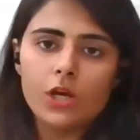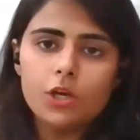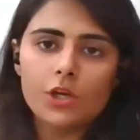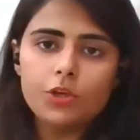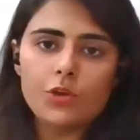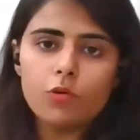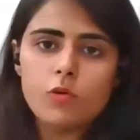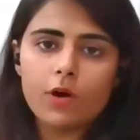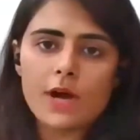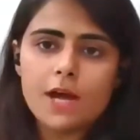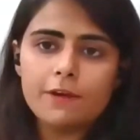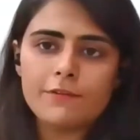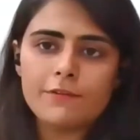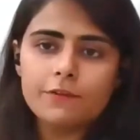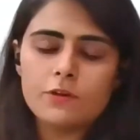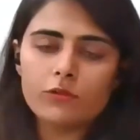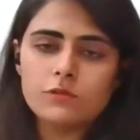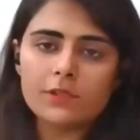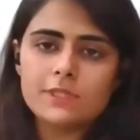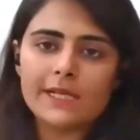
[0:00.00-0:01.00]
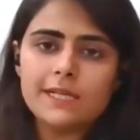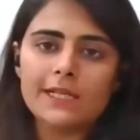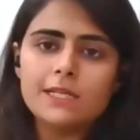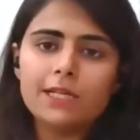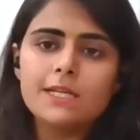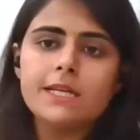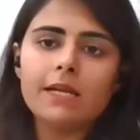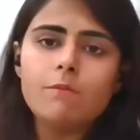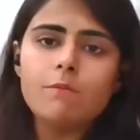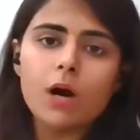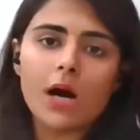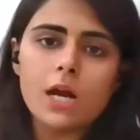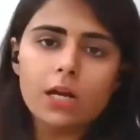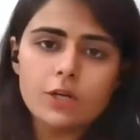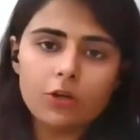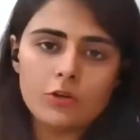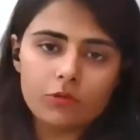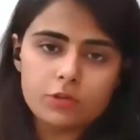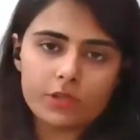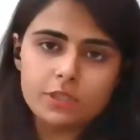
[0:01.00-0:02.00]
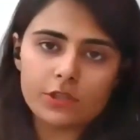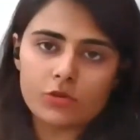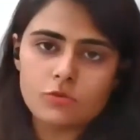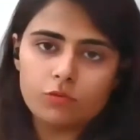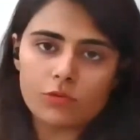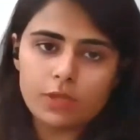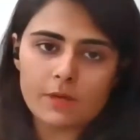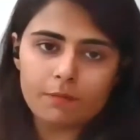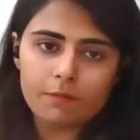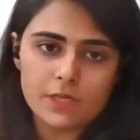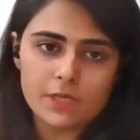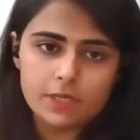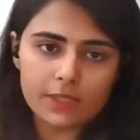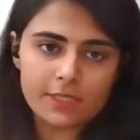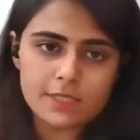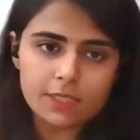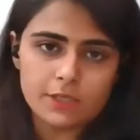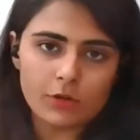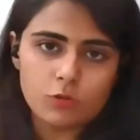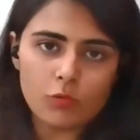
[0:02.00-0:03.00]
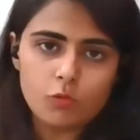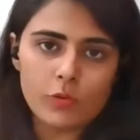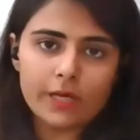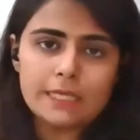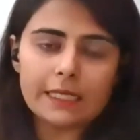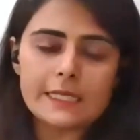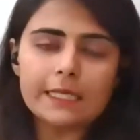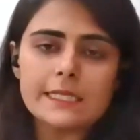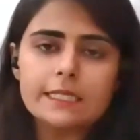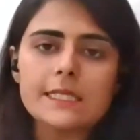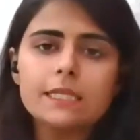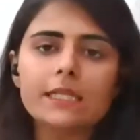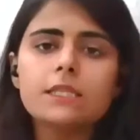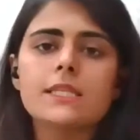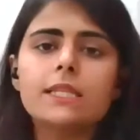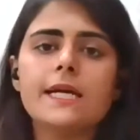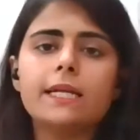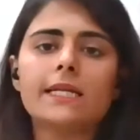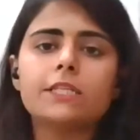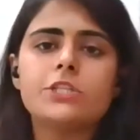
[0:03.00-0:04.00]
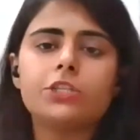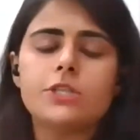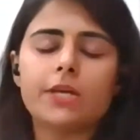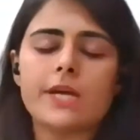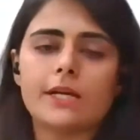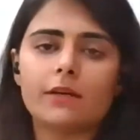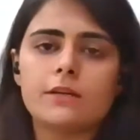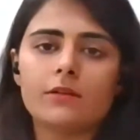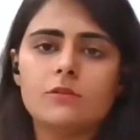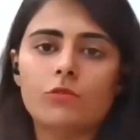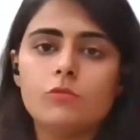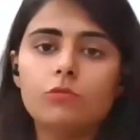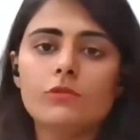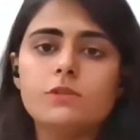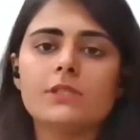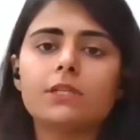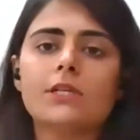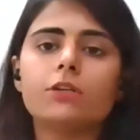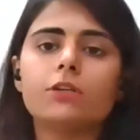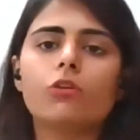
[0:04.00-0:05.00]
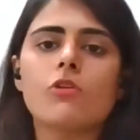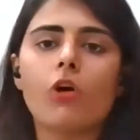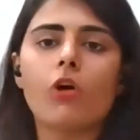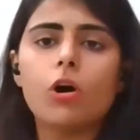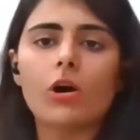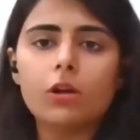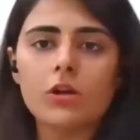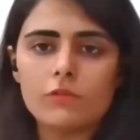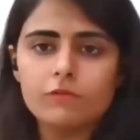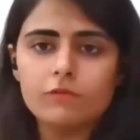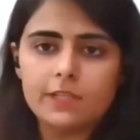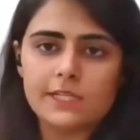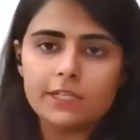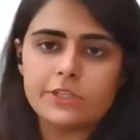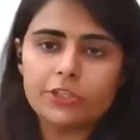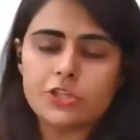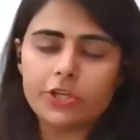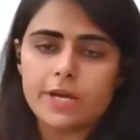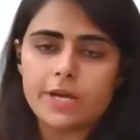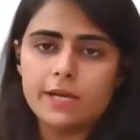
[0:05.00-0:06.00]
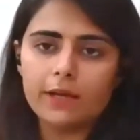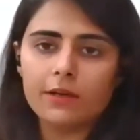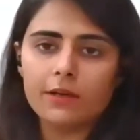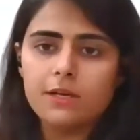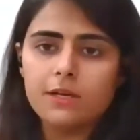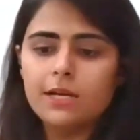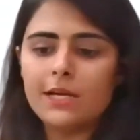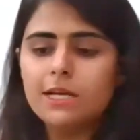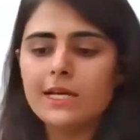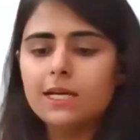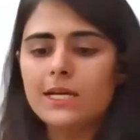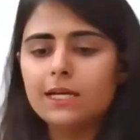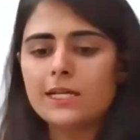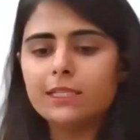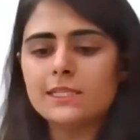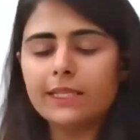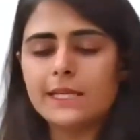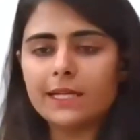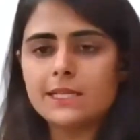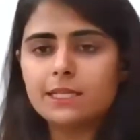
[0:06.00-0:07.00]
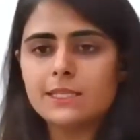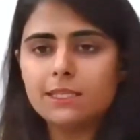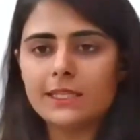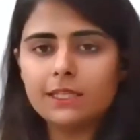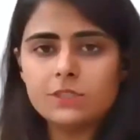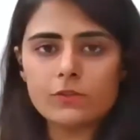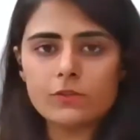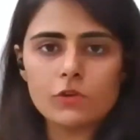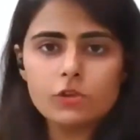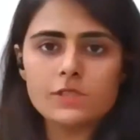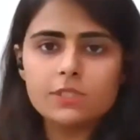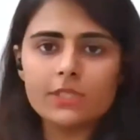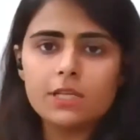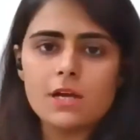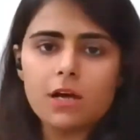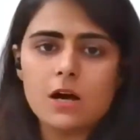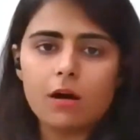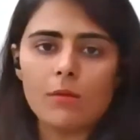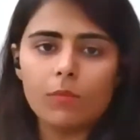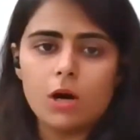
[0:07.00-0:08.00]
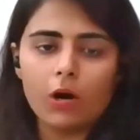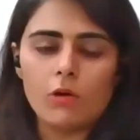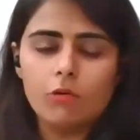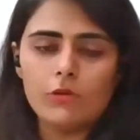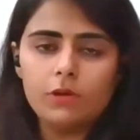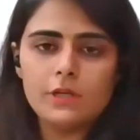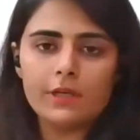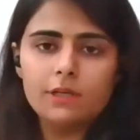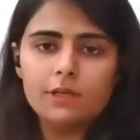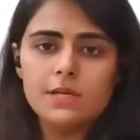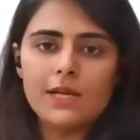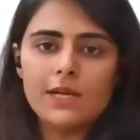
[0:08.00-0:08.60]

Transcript: you have to send a demand notice to the person who had written that check, who is the drawer of that check, that this was the amount